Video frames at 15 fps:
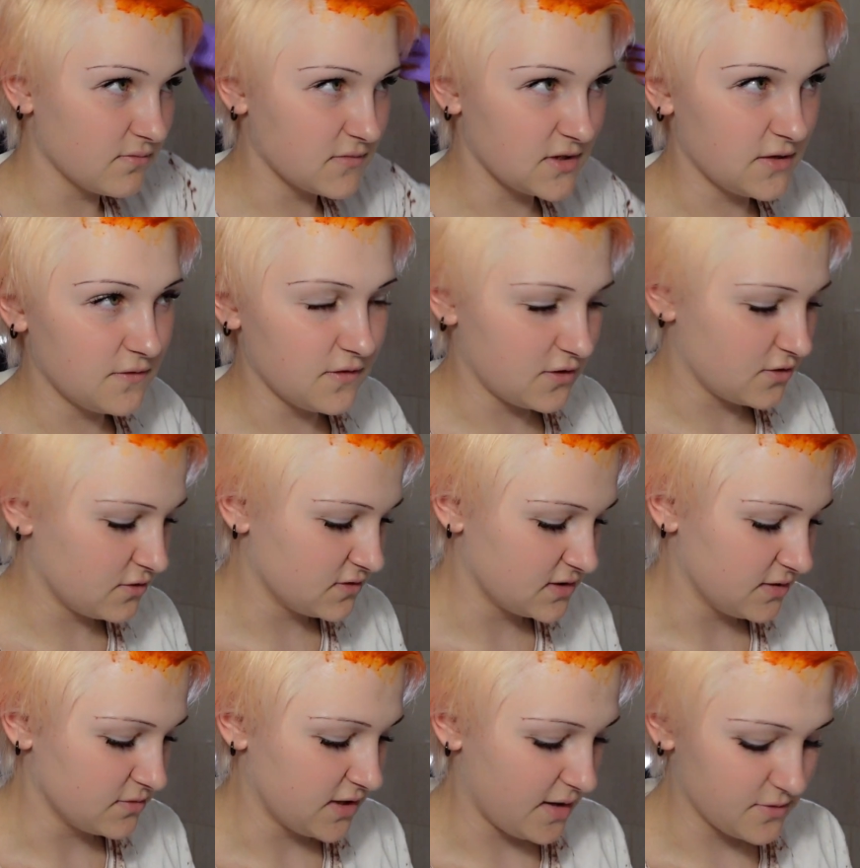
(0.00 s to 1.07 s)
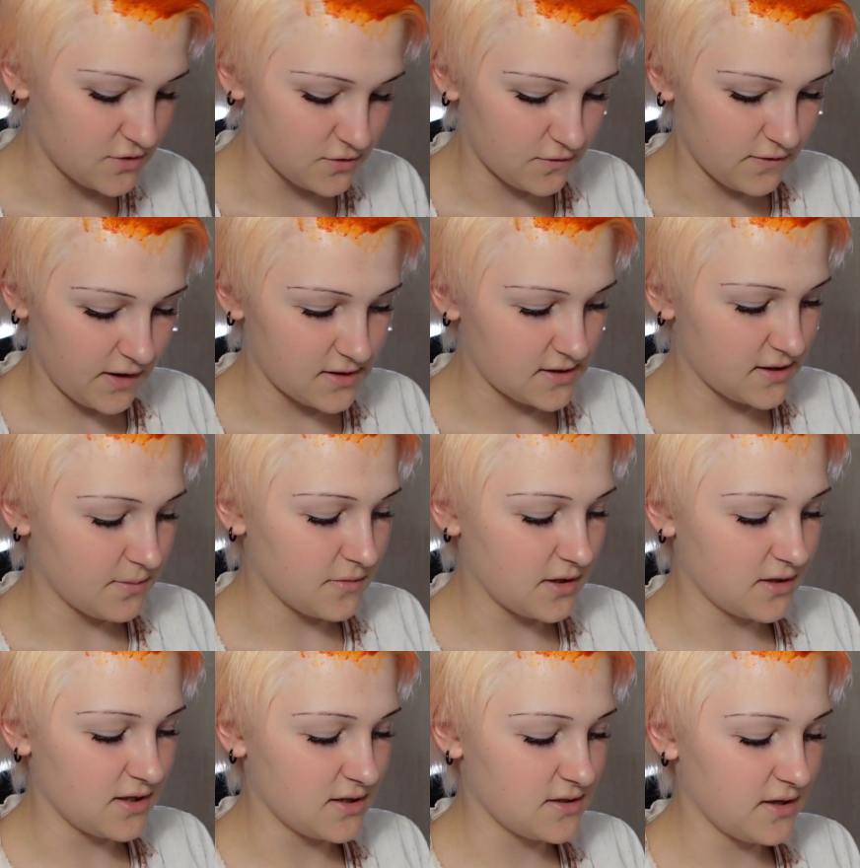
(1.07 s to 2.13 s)
difficult sometimes to find something
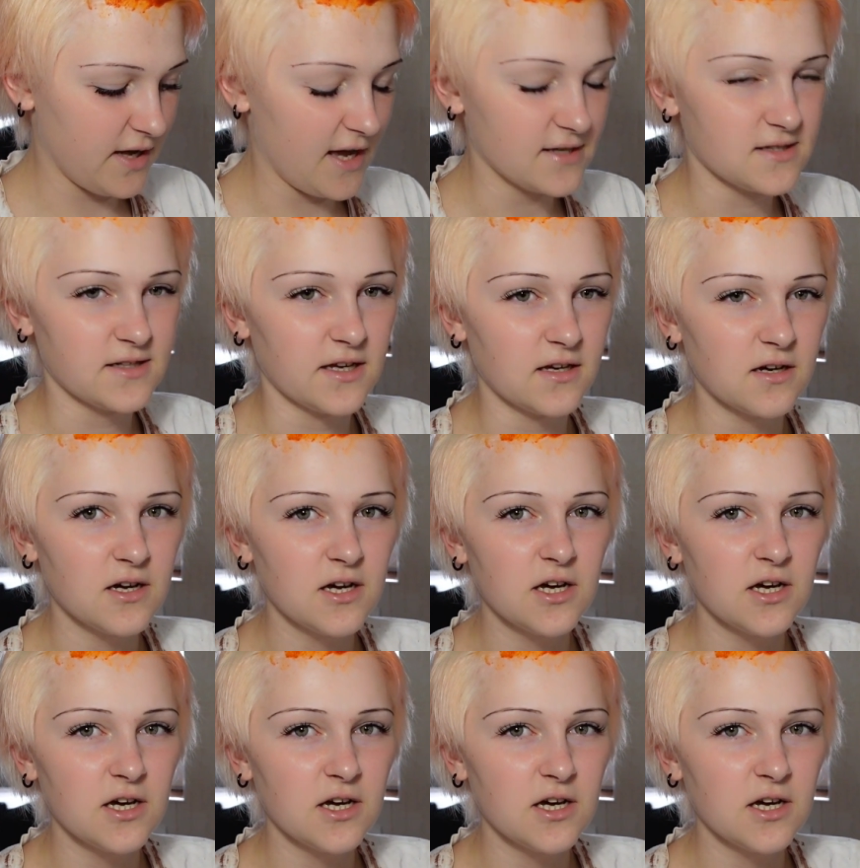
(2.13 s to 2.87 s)
that has like